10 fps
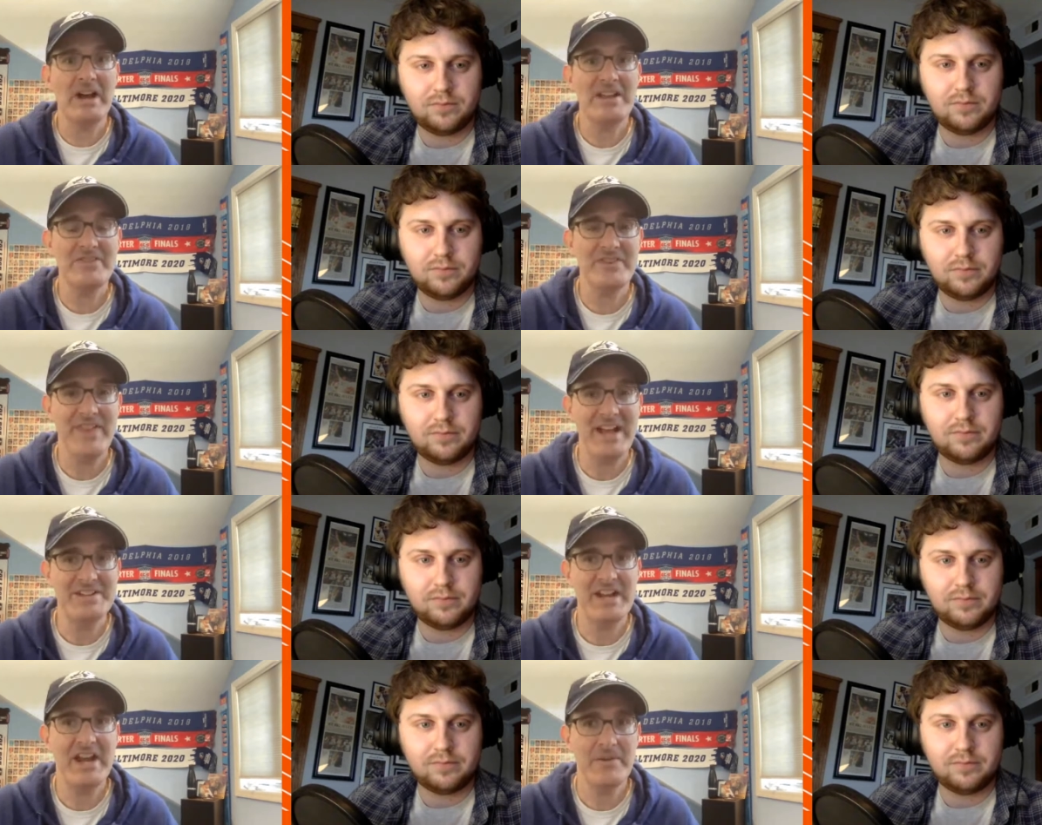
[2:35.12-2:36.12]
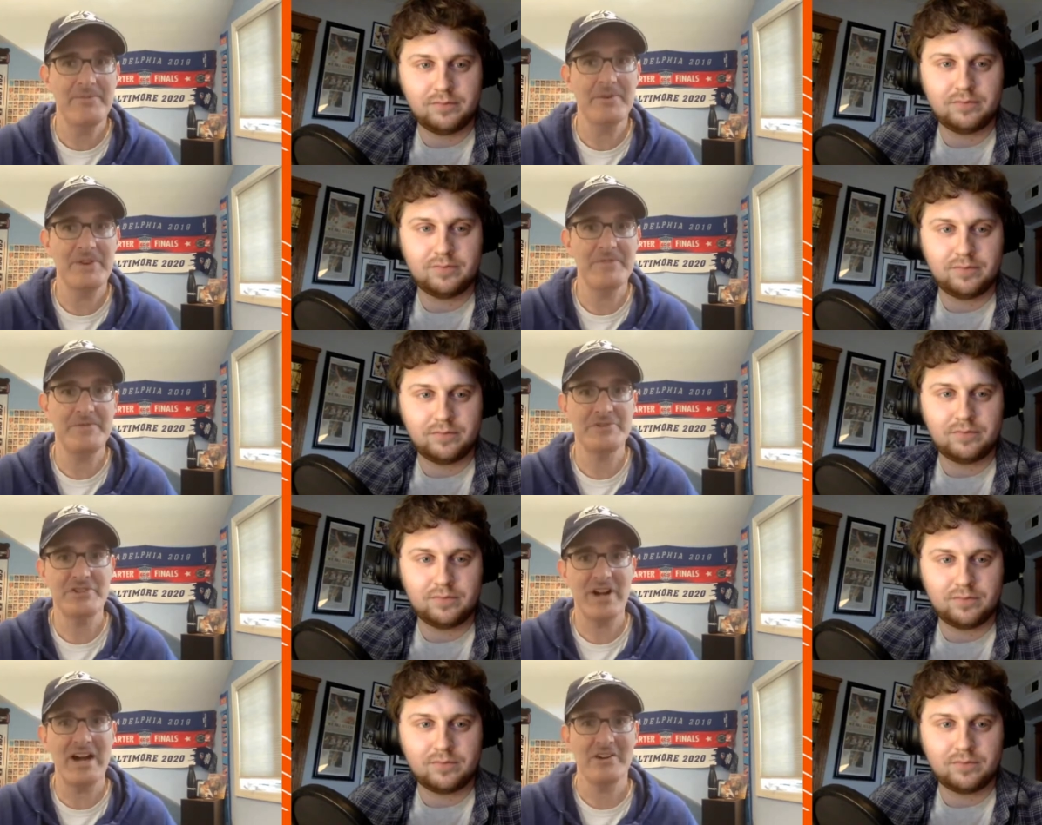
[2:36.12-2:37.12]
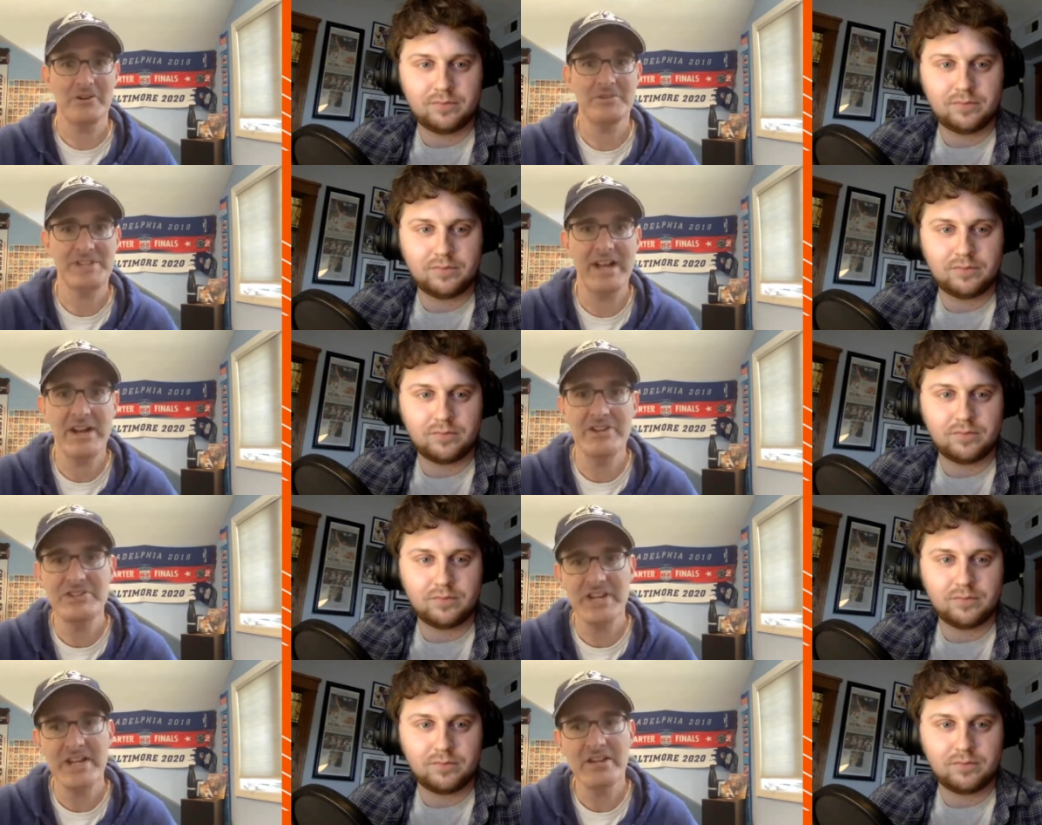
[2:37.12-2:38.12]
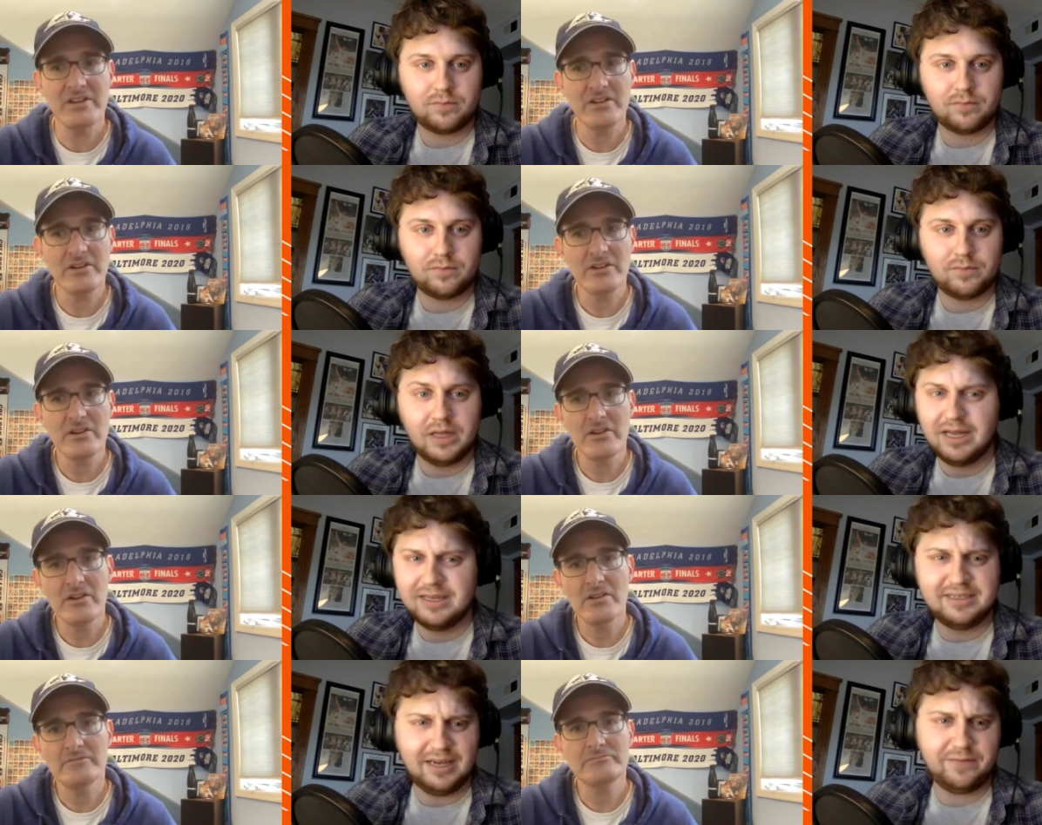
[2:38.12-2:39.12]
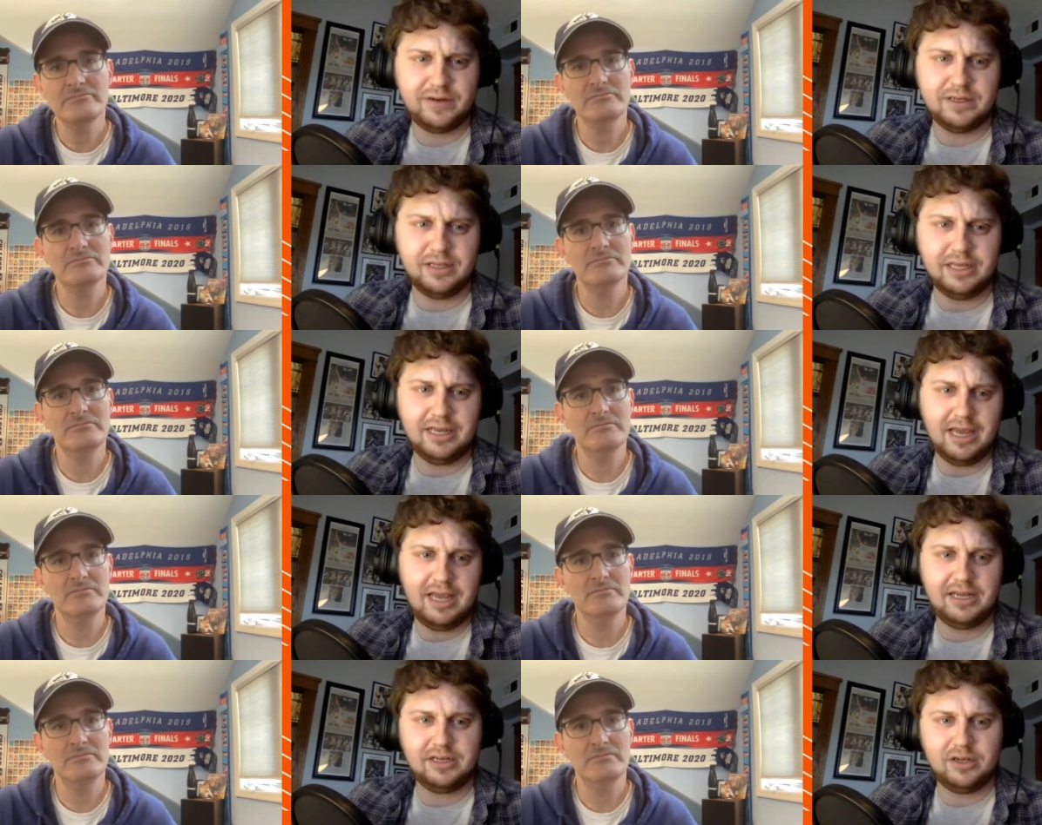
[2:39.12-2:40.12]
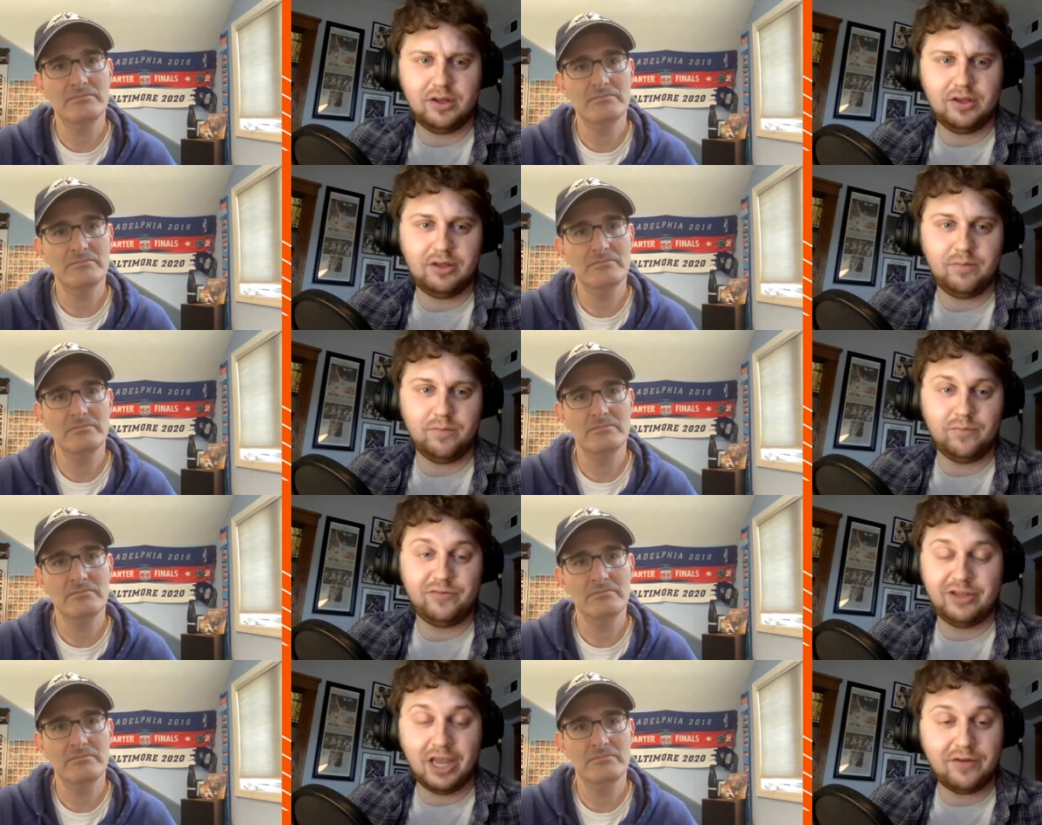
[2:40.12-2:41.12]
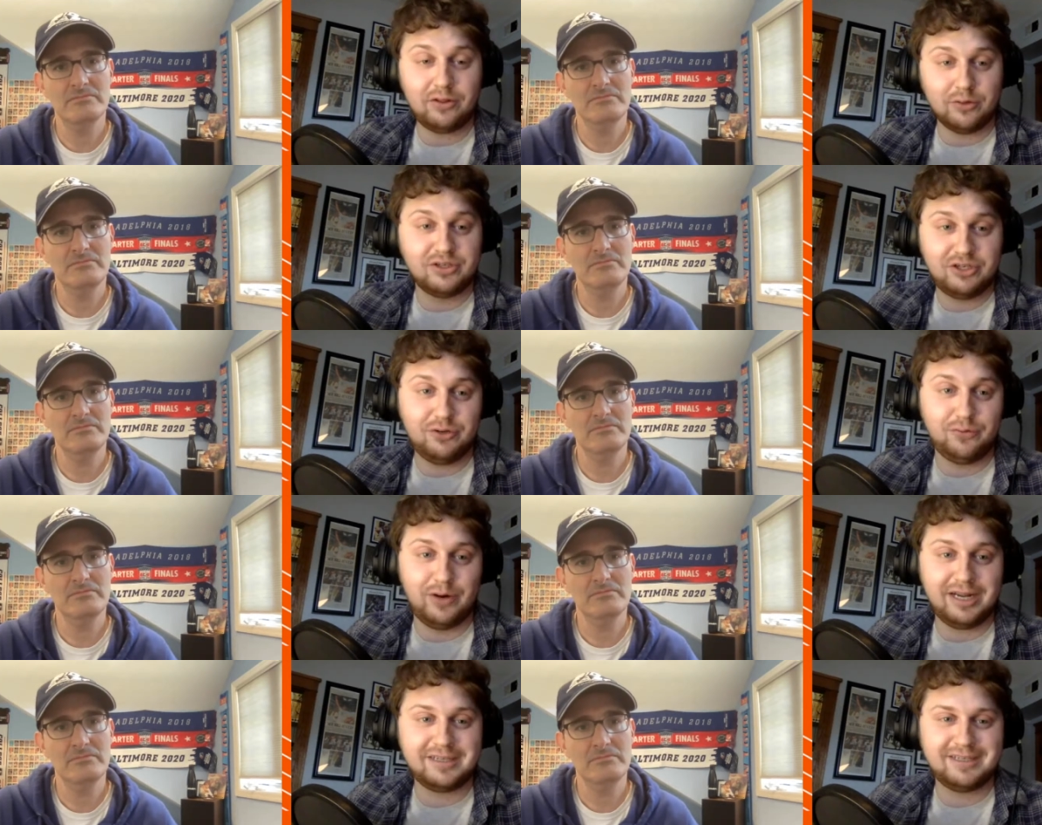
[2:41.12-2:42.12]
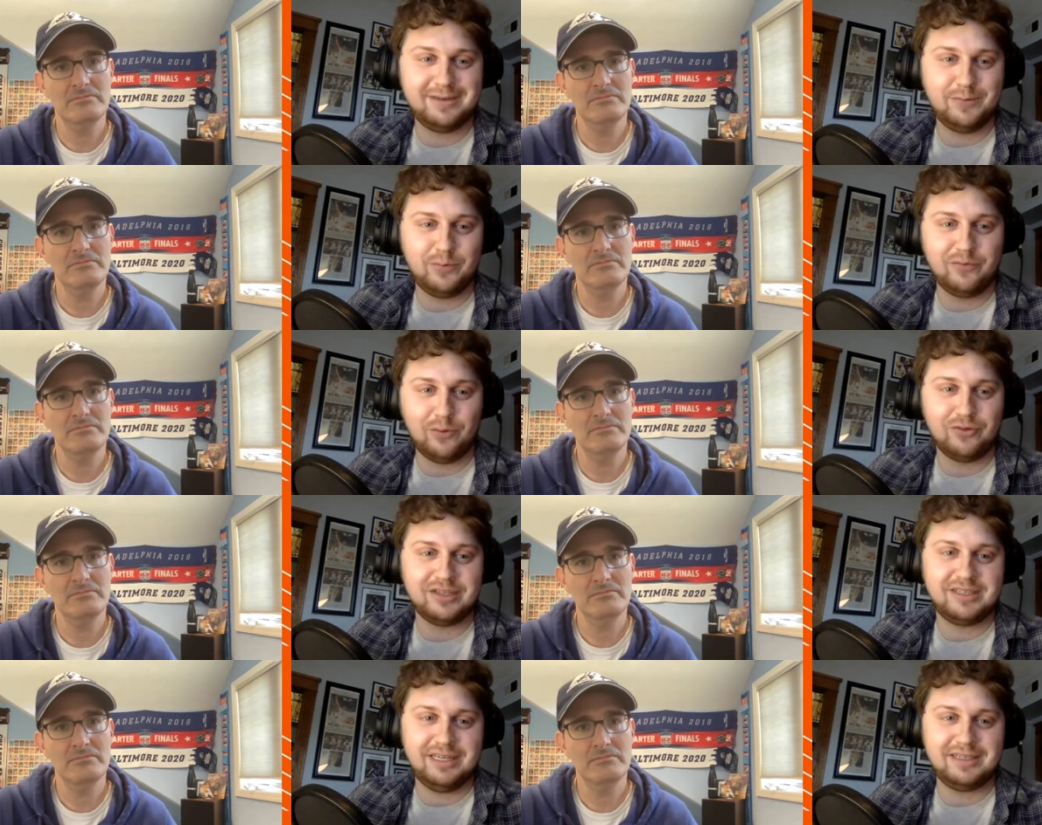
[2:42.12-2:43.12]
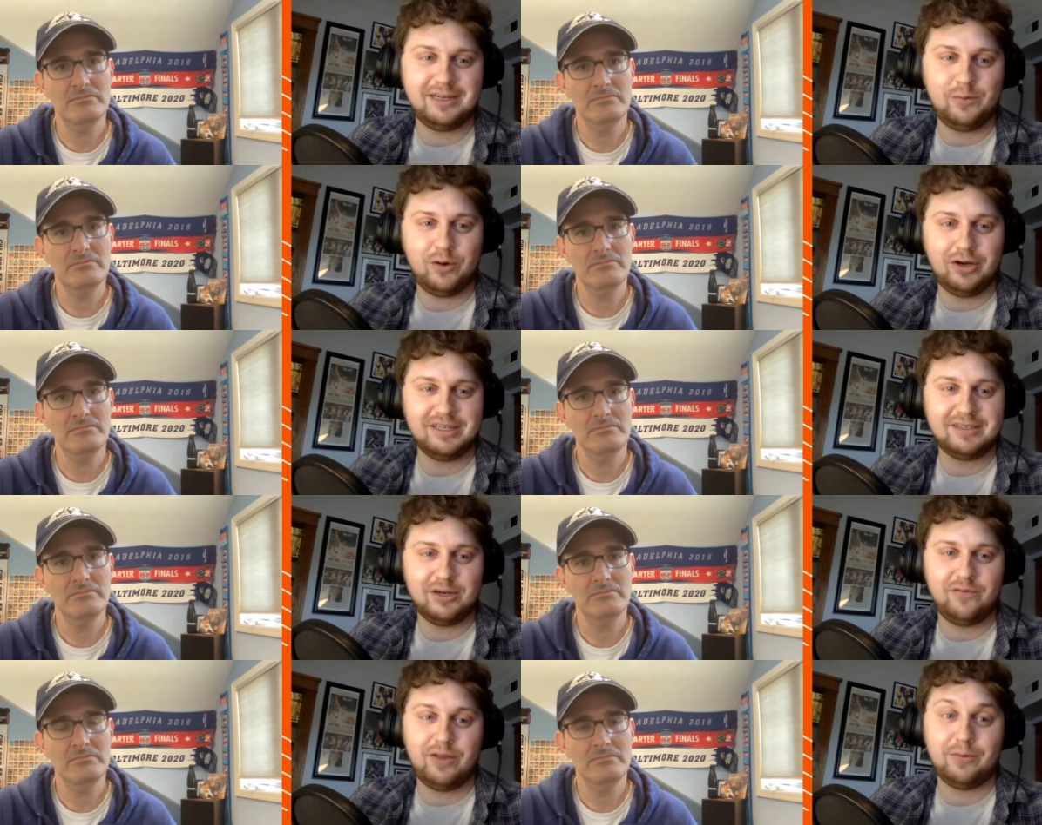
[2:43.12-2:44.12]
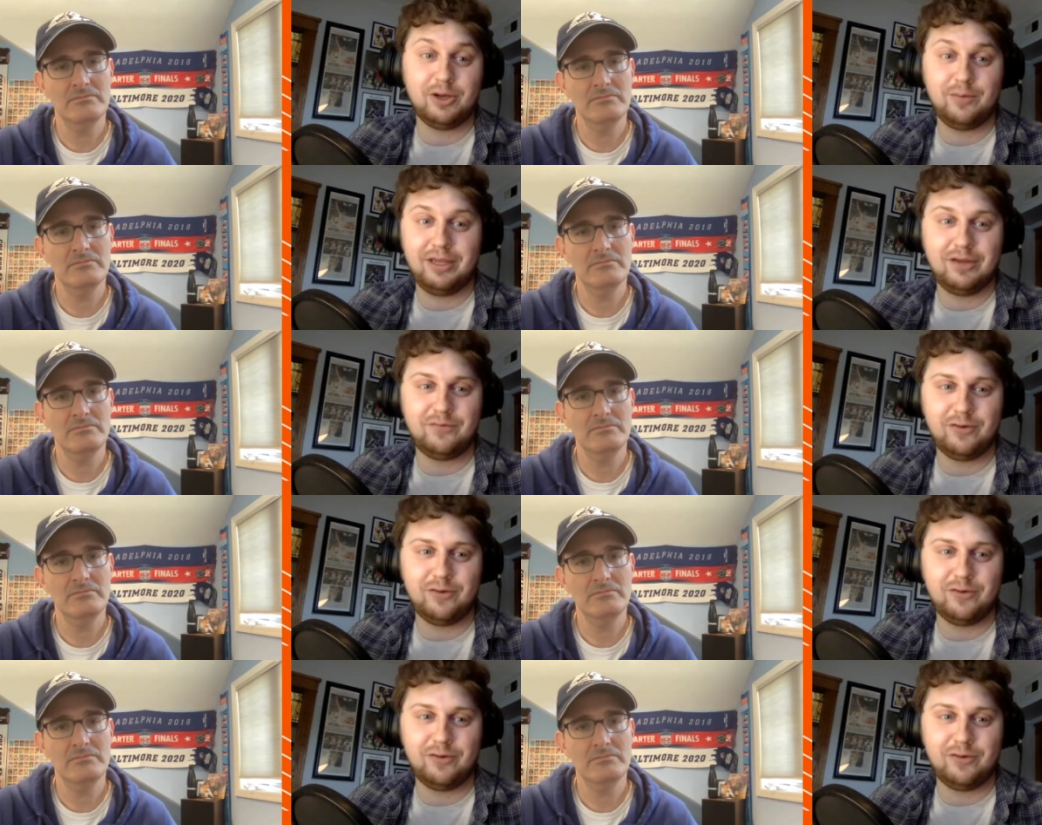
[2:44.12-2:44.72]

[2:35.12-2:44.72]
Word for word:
Speaker 1: way, that that's a helpful thing for Chicago. Is that how you see it?
Speaker 2: Definitely. And giving those two rest before the season, where instead of them coming in